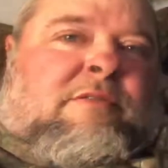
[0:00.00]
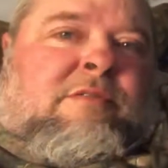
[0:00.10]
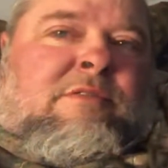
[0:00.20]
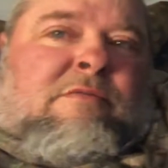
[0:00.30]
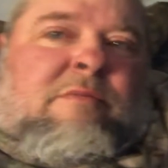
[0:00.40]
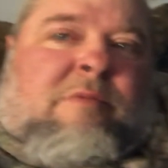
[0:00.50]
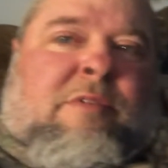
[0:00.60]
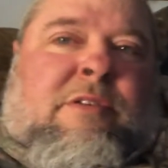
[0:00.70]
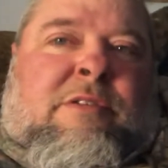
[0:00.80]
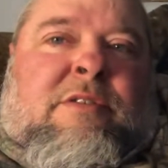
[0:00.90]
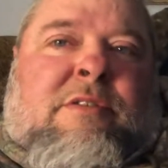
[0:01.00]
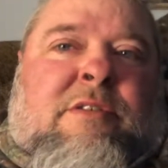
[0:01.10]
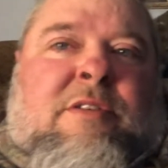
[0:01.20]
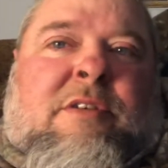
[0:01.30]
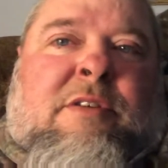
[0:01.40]
to replace
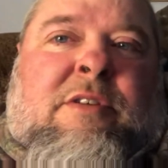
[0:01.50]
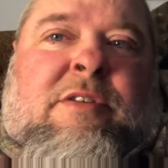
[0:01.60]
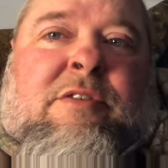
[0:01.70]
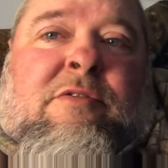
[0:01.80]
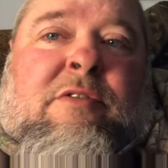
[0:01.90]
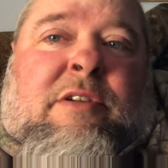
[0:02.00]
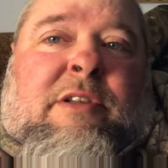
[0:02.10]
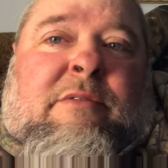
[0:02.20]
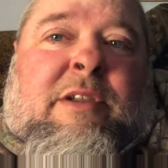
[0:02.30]
the truck that we